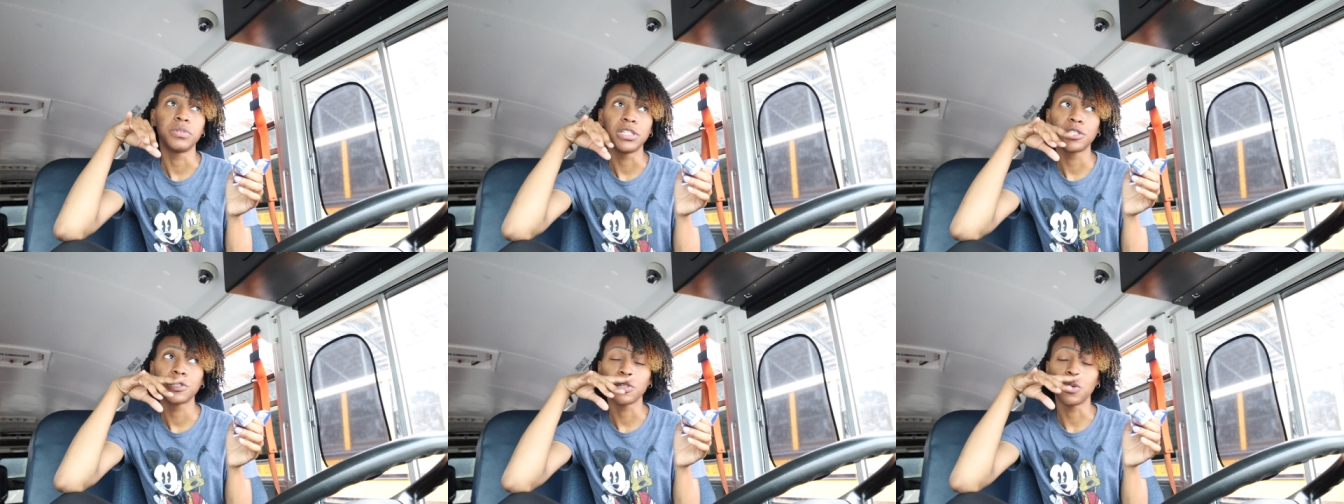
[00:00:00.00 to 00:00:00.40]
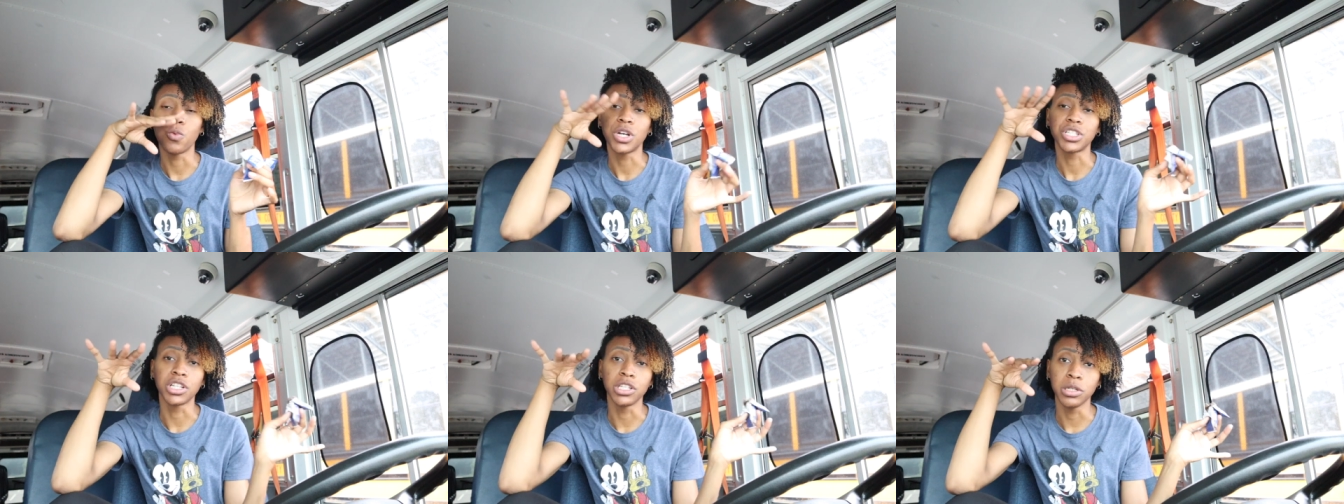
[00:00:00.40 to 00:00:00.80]
bus and
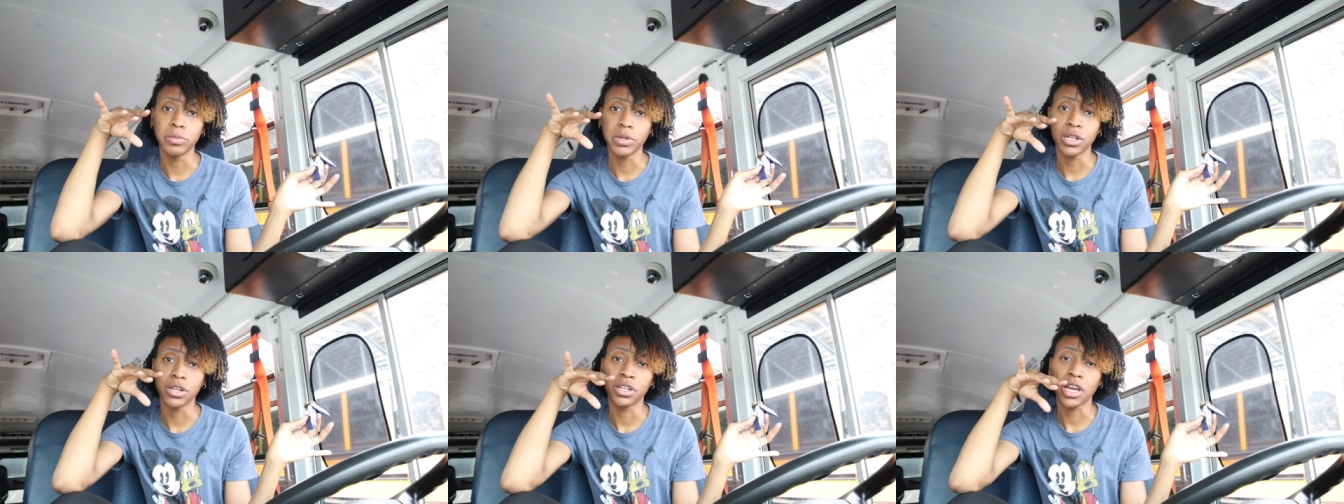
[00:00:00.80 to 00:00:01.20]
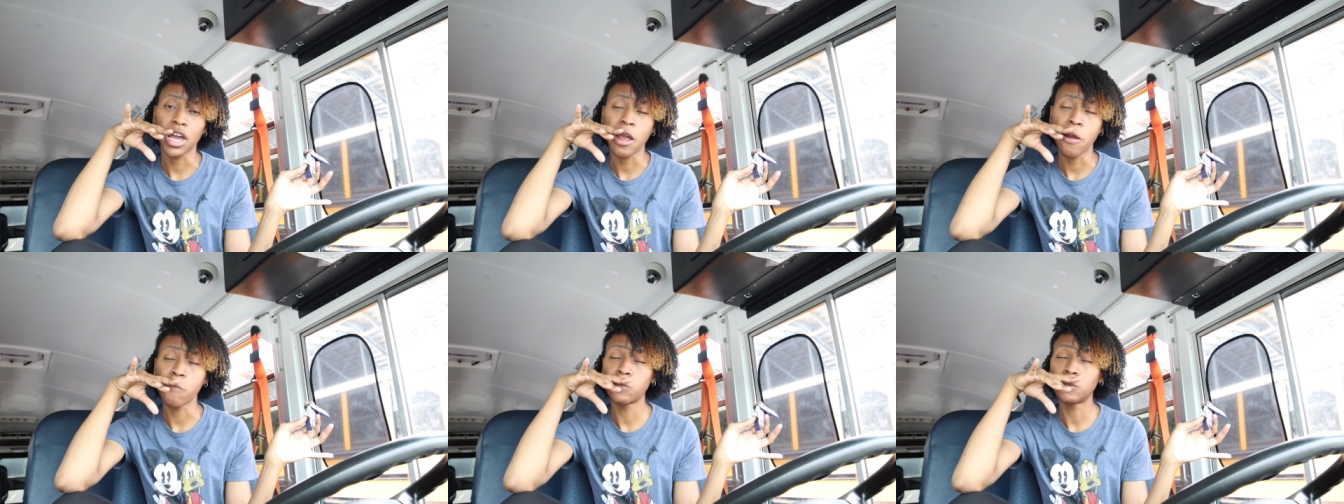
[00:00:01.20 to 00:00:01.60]
watch a little bit of the
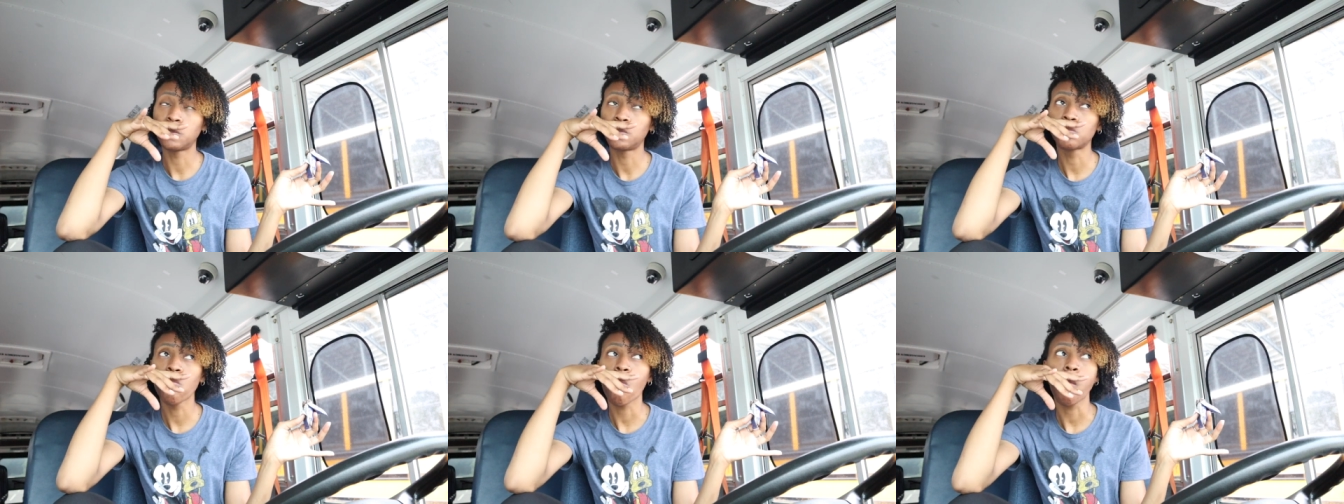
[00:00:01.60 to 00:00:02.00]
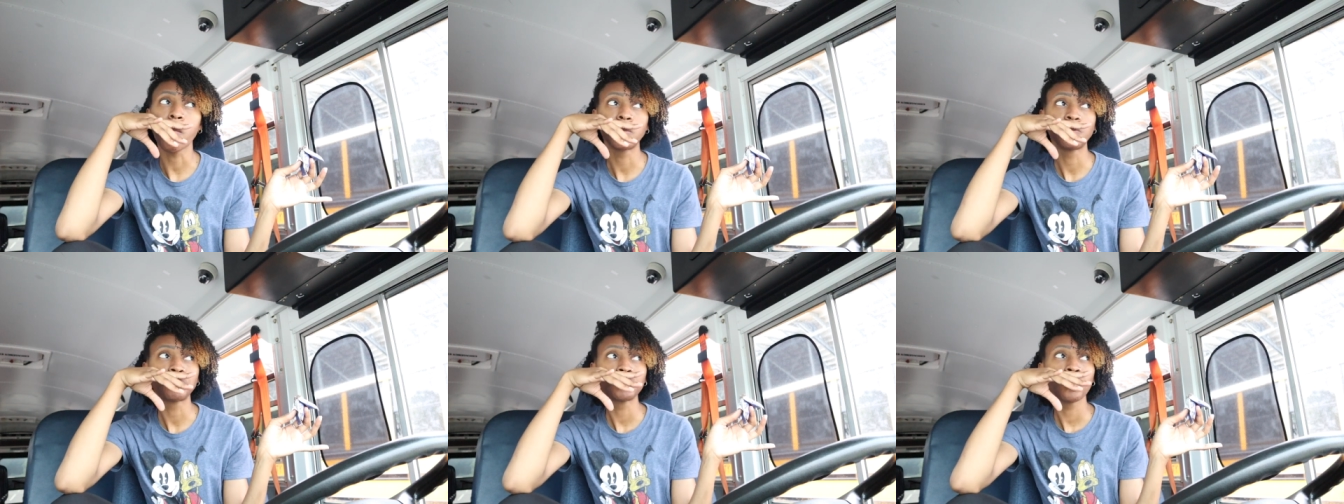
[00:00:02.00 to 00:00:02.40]
game.
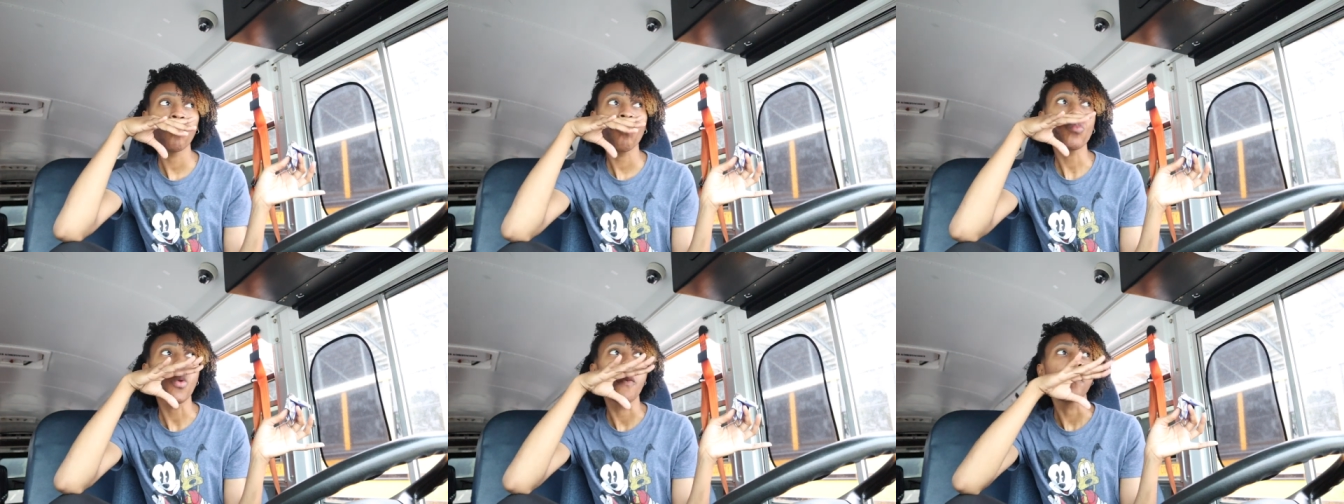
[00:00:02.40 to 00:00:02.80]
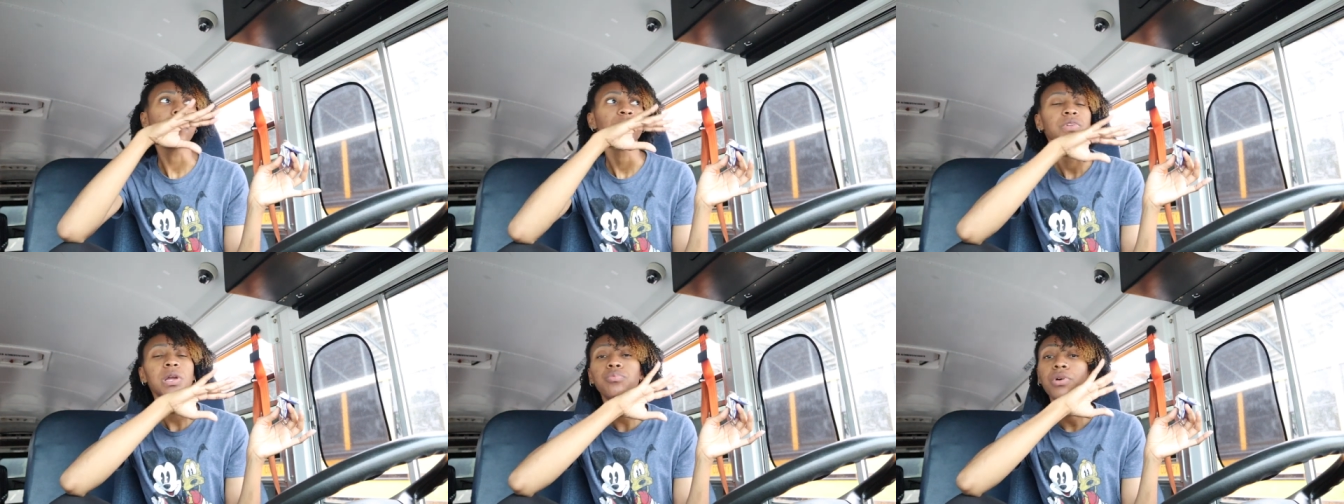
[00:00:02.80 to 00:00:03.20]
They